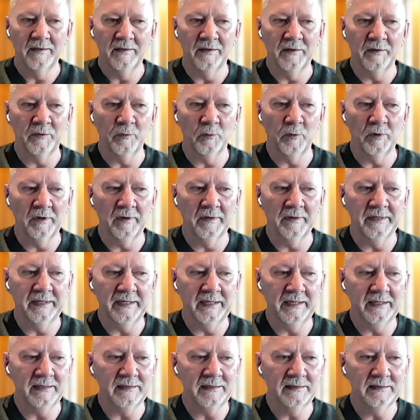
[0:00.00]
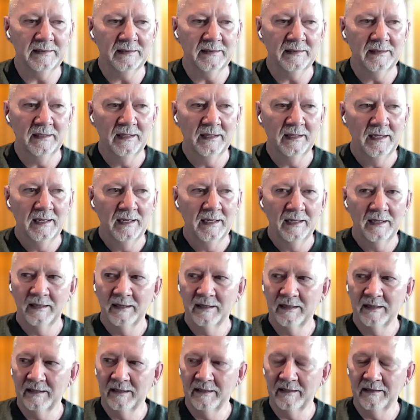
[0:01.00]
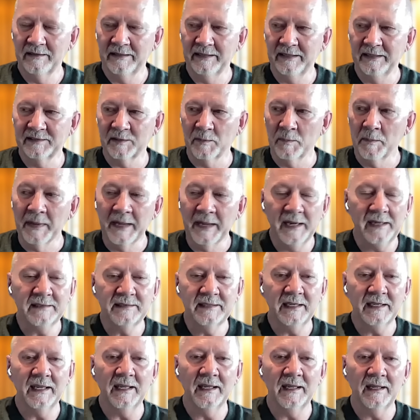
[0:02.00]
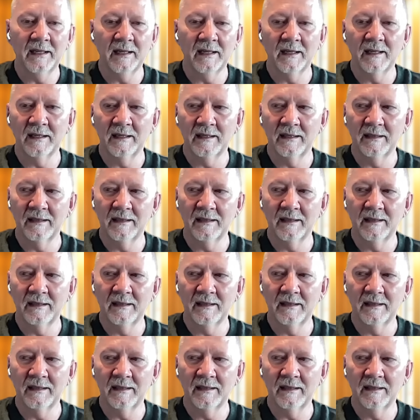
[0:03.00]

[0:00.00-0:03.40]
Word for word: that we're these these amazing